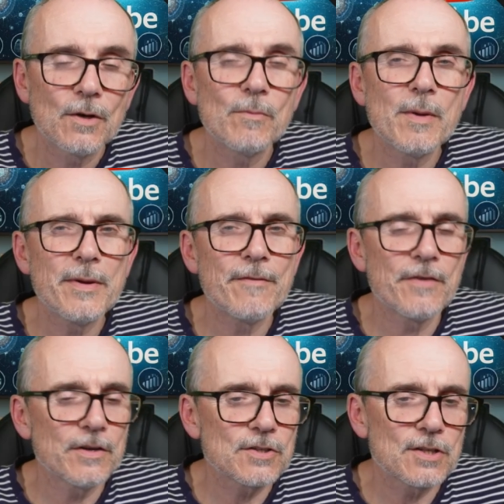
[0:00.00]
Maybe it
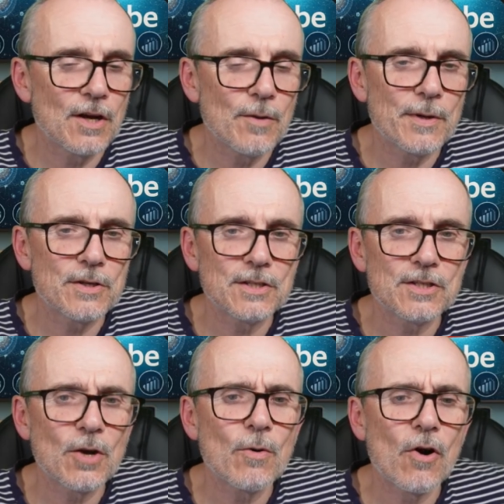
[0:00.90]
feels slow because it's
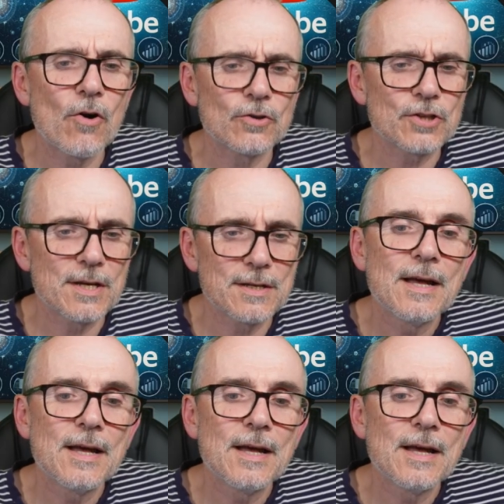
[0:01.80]
so hot.